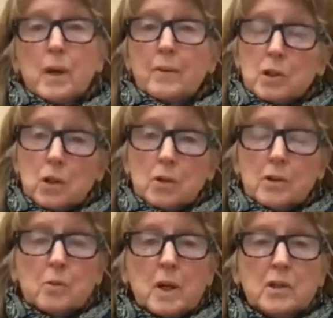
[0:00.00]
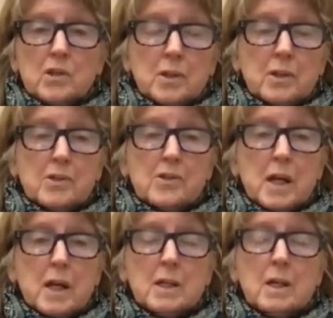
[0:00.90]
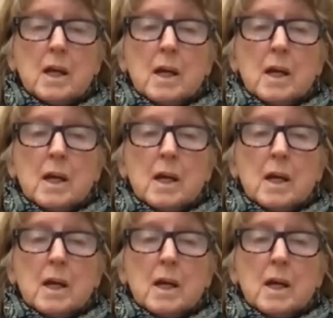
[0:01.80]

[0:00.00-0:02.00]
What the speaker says: We have the lowest wages in the state.